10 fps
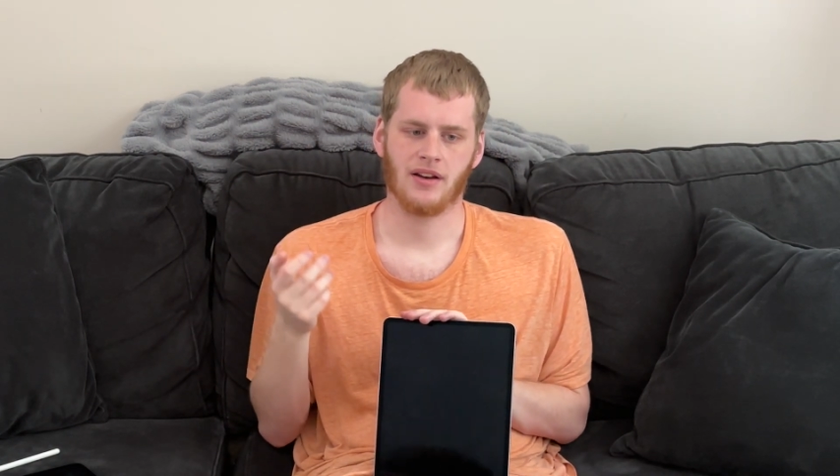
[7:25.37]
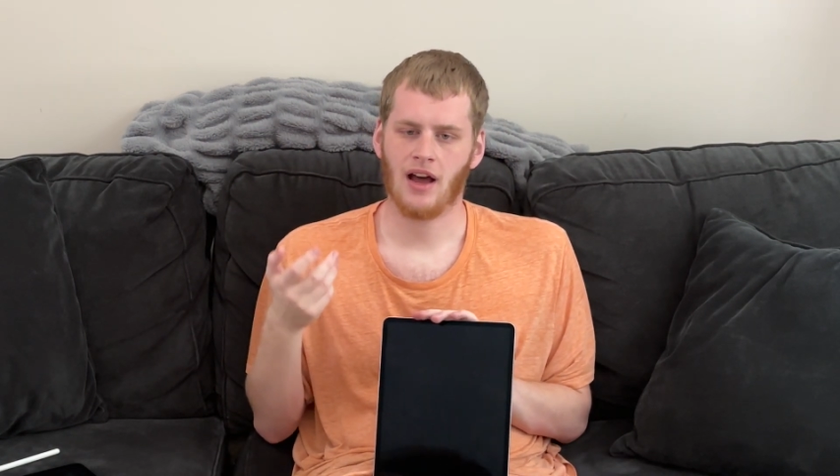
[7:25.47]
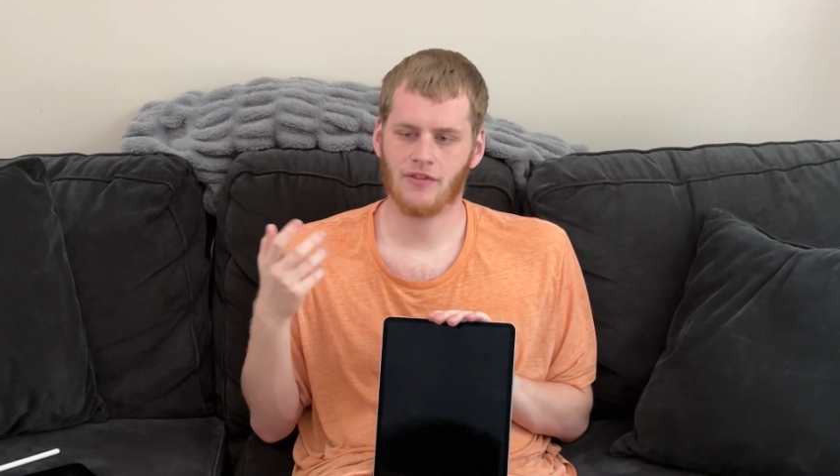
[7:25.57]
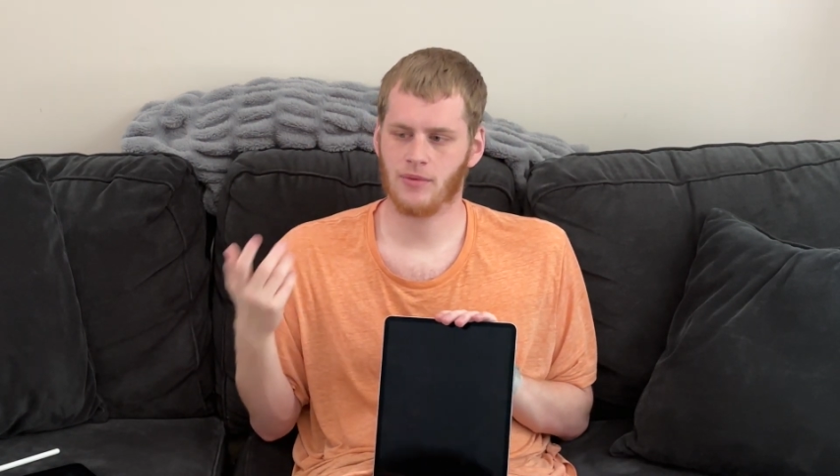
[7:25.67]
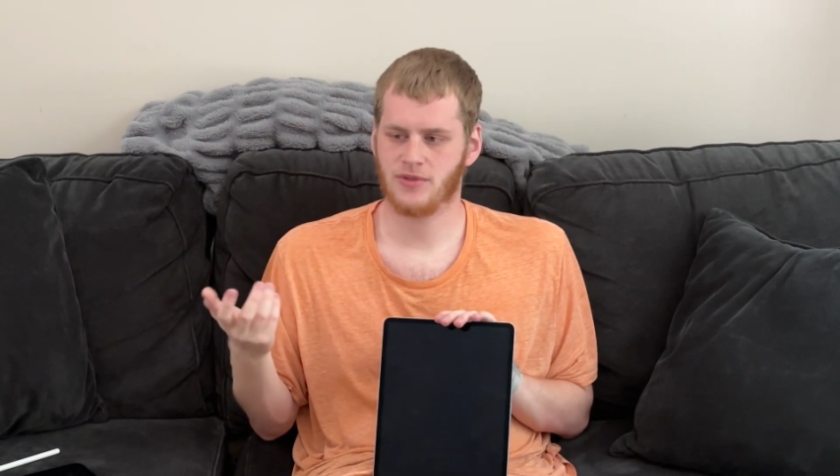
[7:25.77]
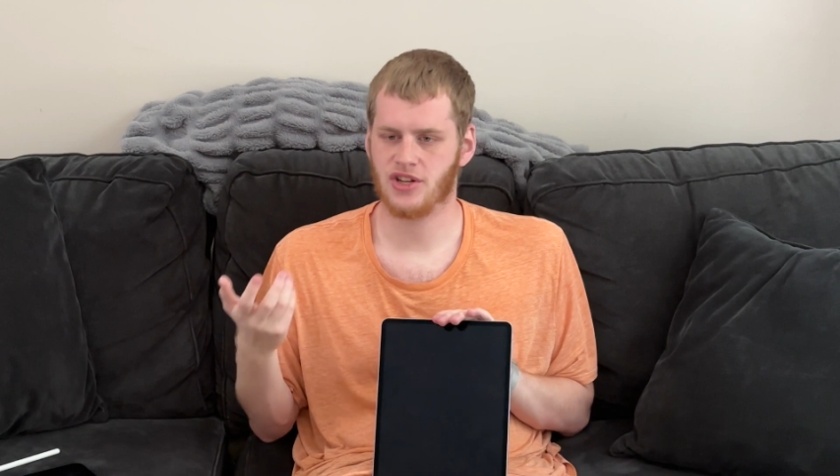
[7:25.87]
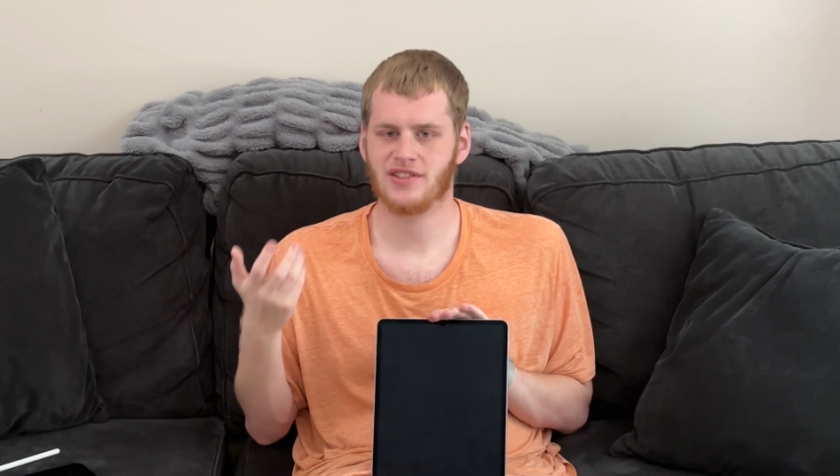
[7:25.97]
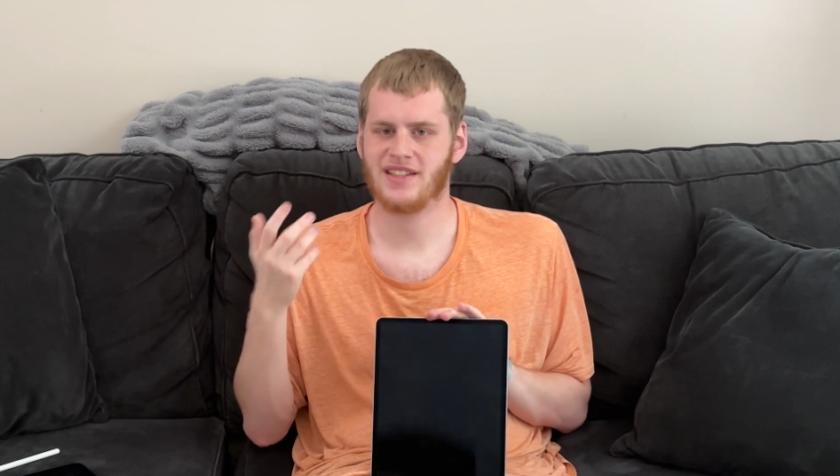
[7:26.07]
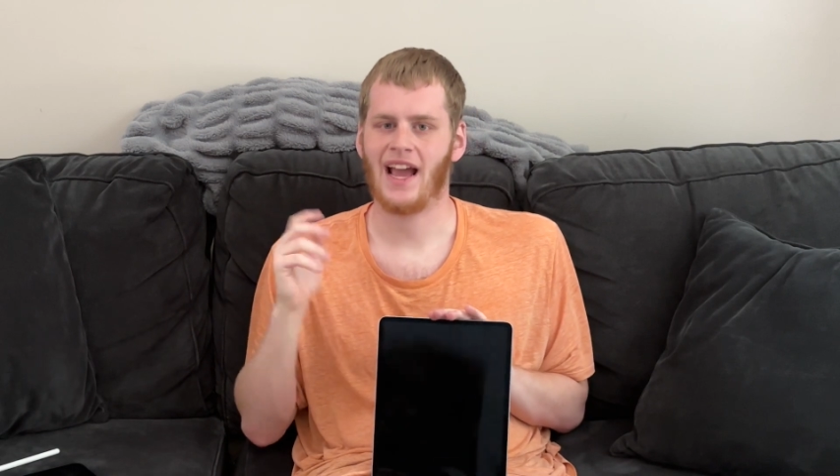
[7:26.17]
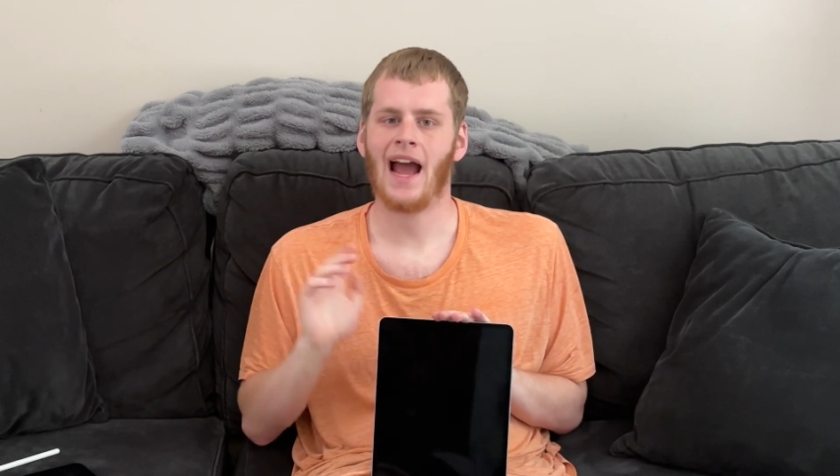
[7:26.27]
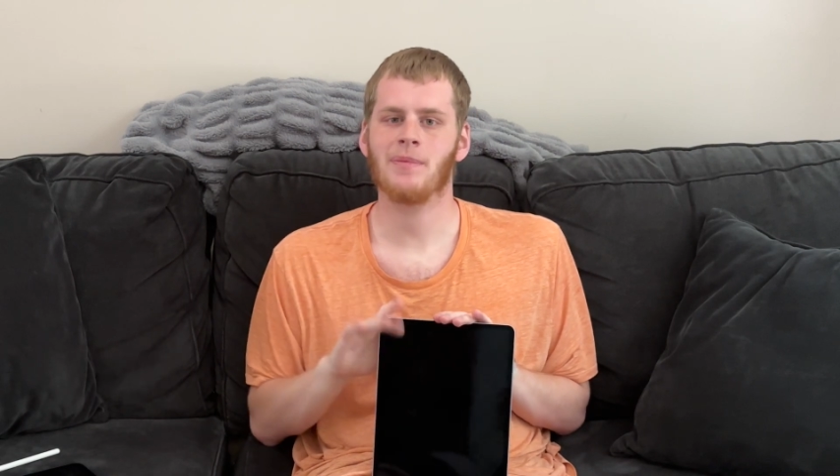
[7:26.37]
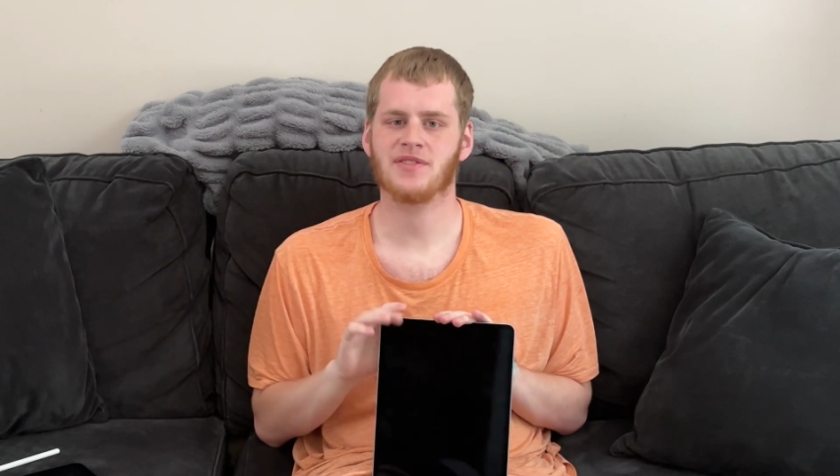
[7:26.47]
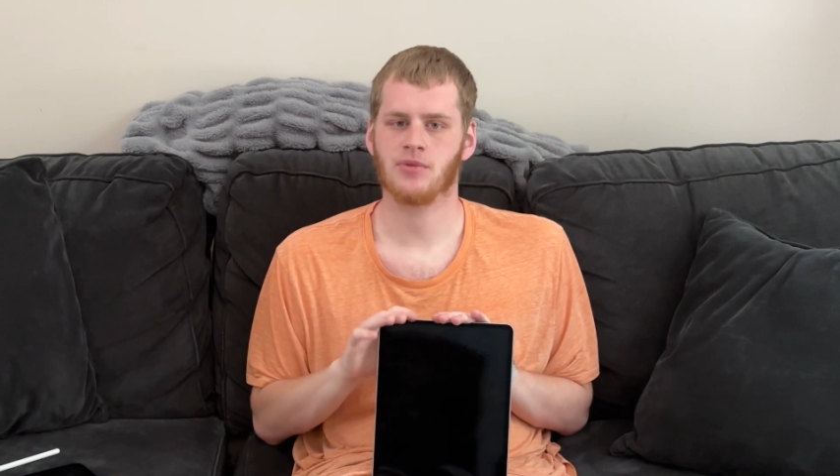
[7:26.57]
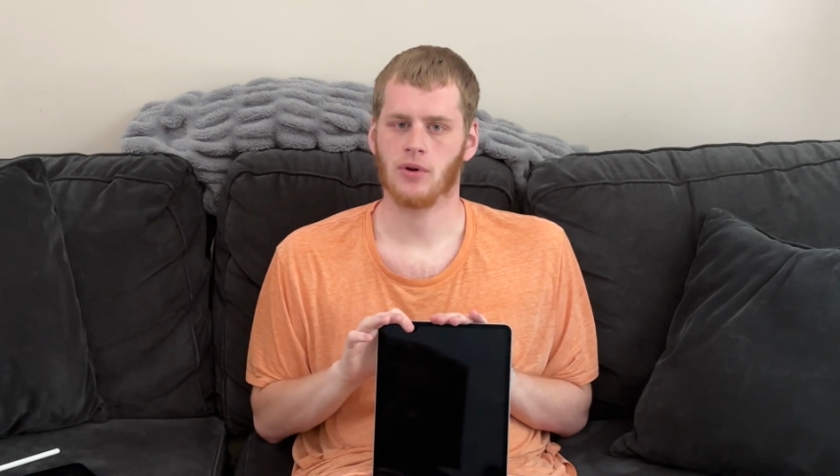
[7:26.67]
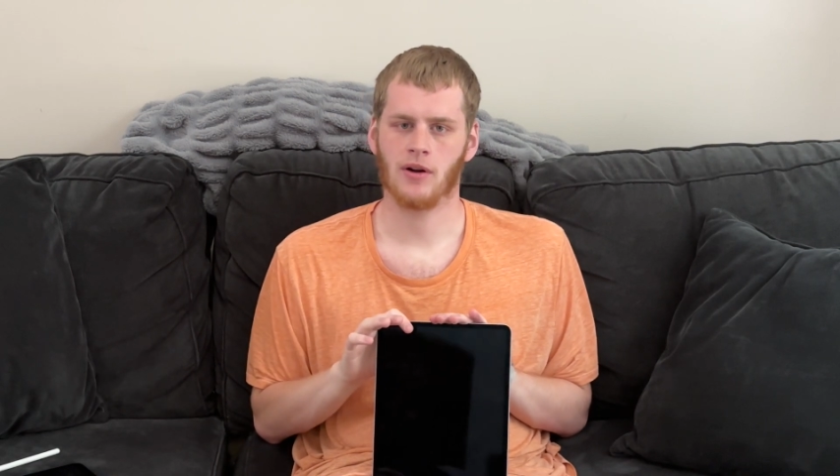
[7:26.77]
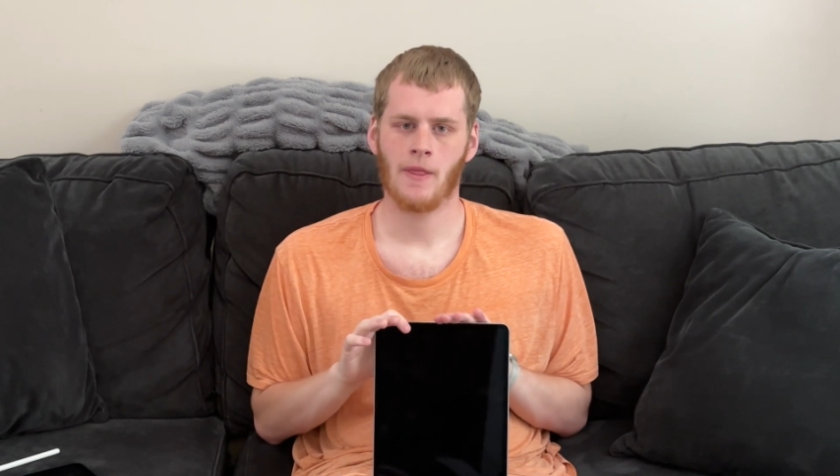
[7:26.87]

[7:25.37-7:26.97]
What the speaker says: not from just the App Store.